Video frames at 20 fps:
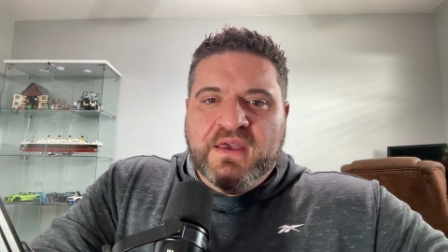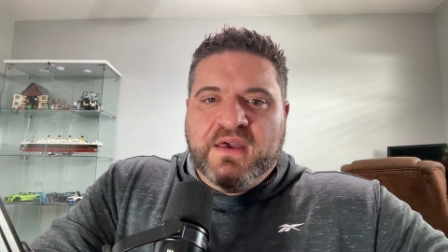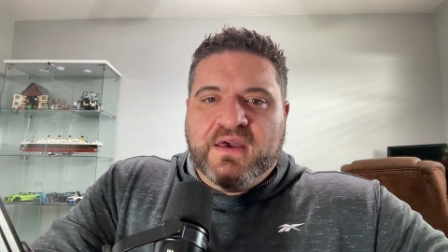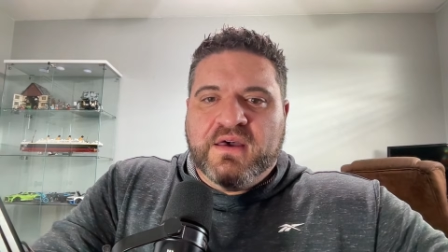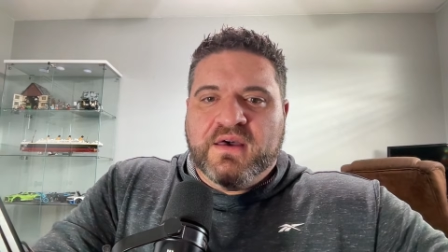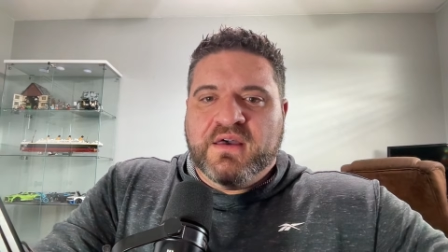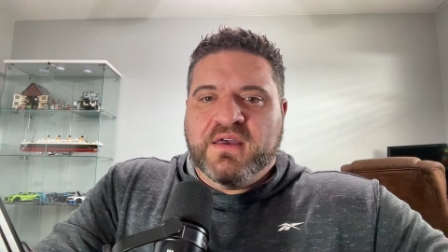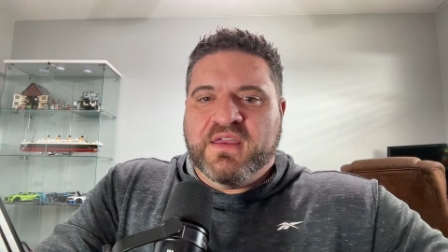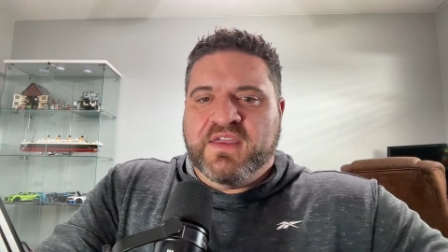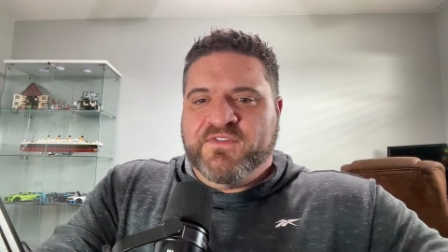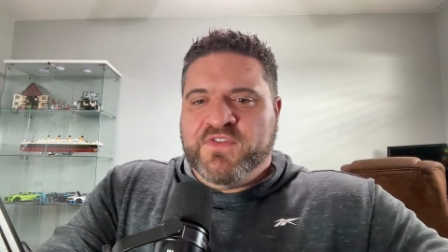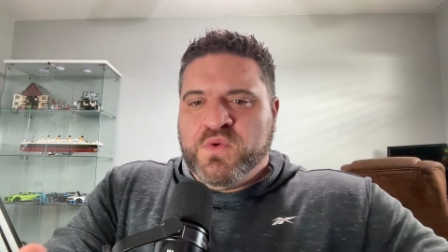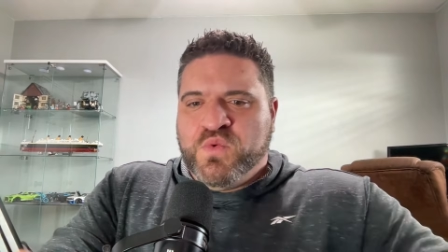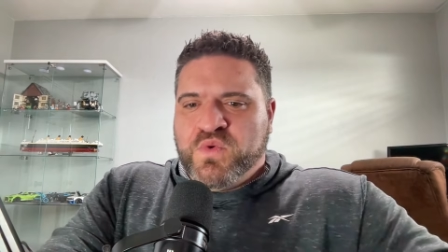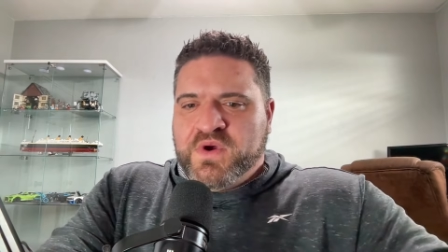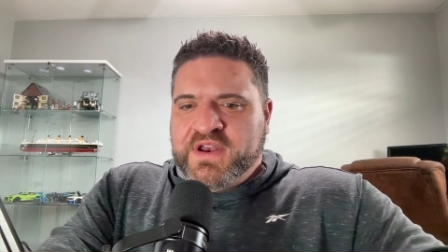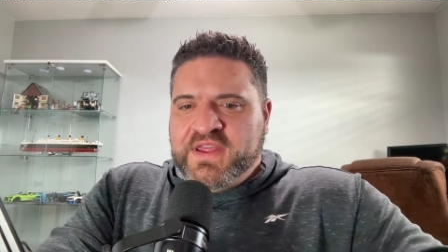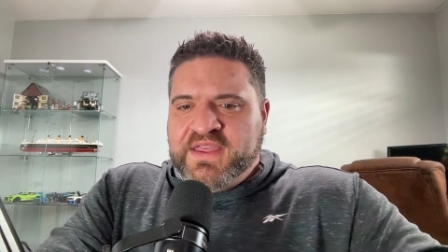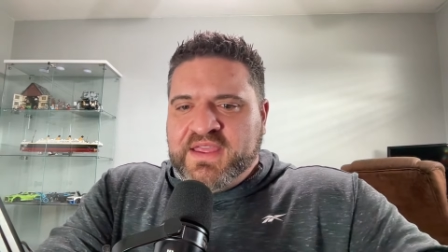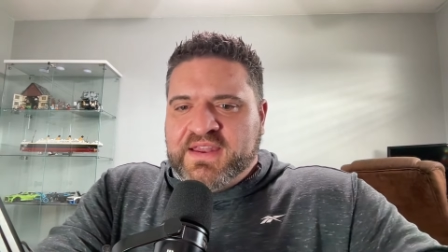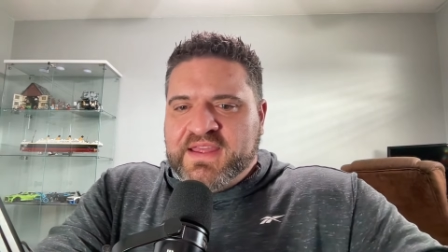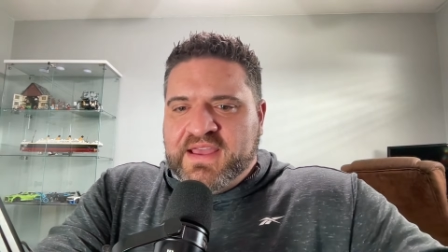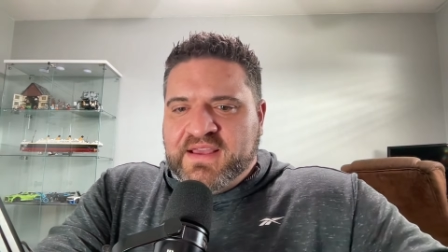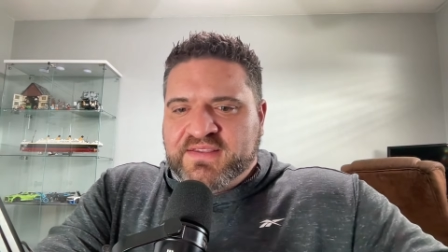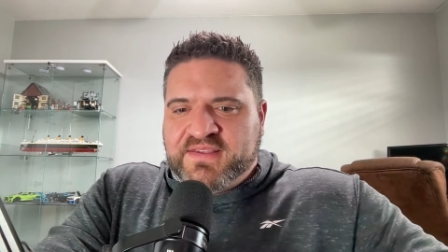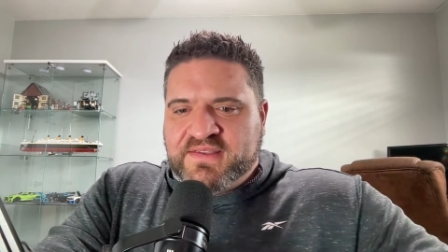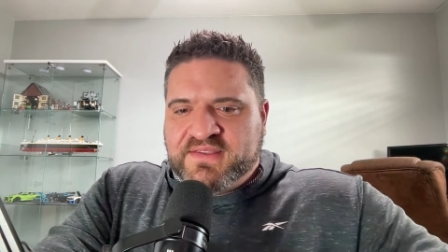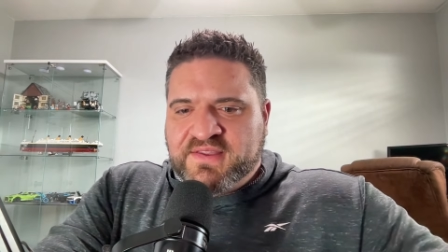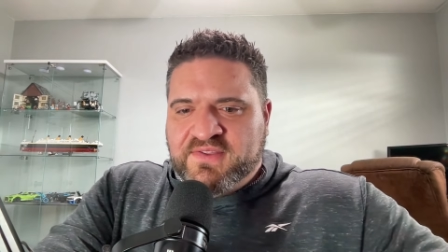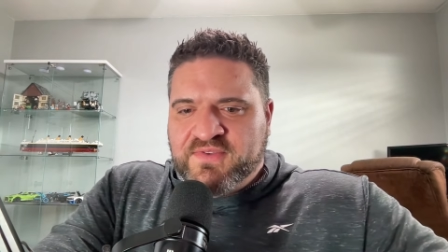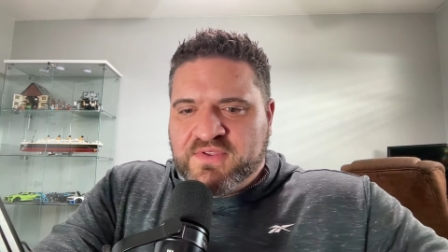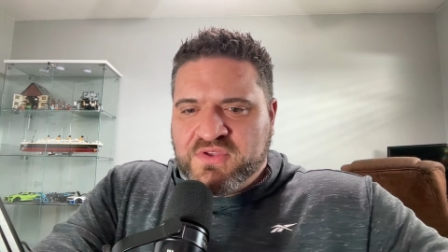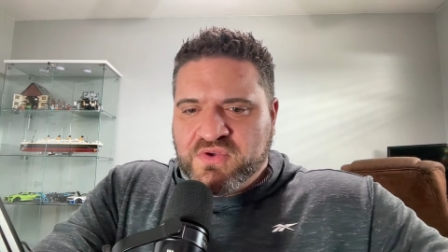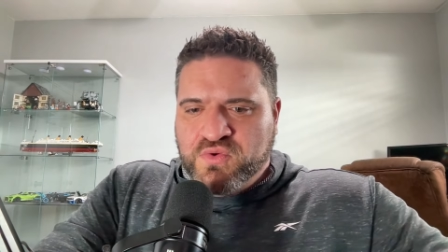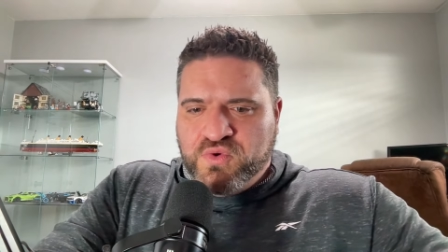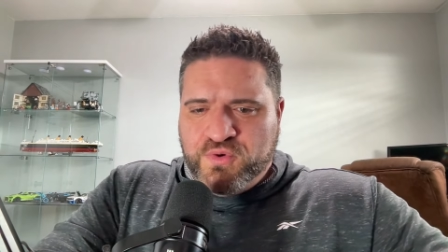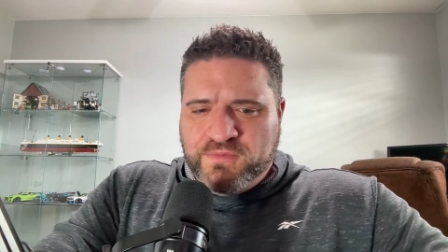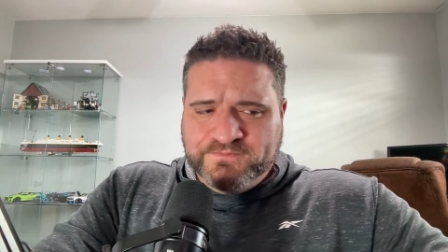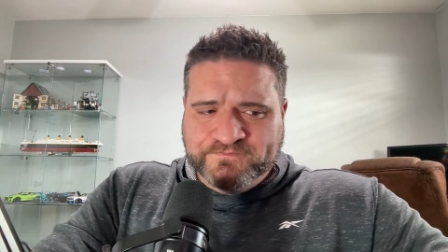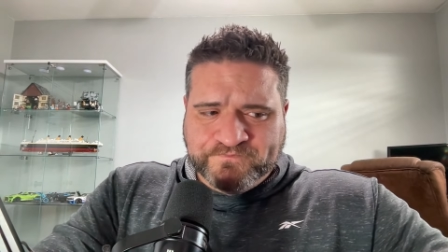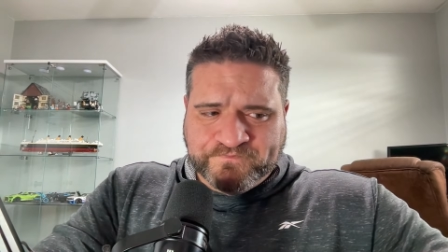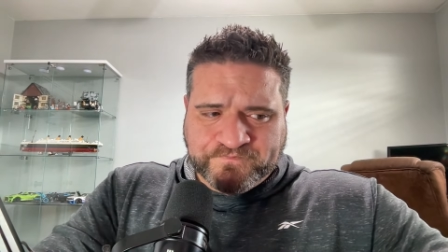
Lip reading: If you want to get access to the tool,